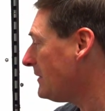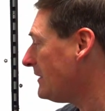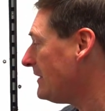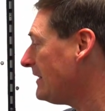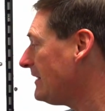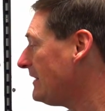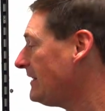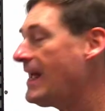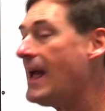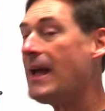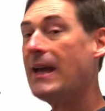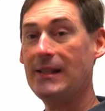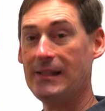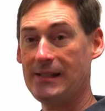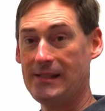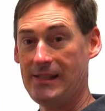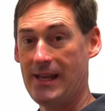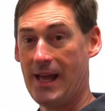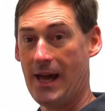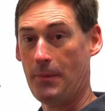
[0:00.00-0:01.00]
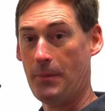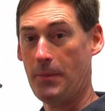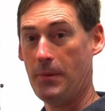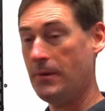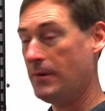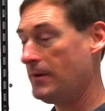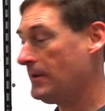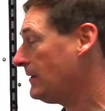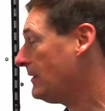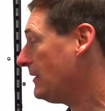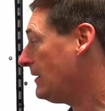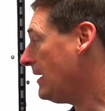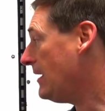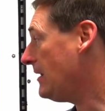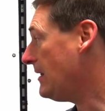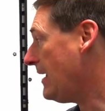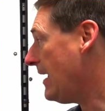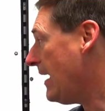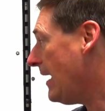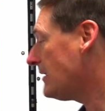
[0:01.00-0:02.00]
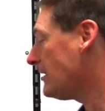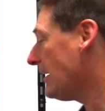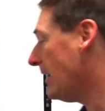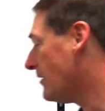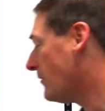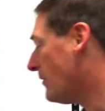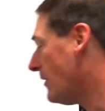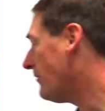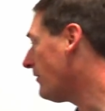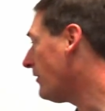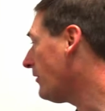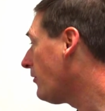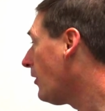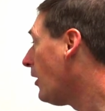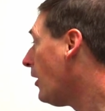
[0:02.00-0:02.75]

the second step in the antiderivative.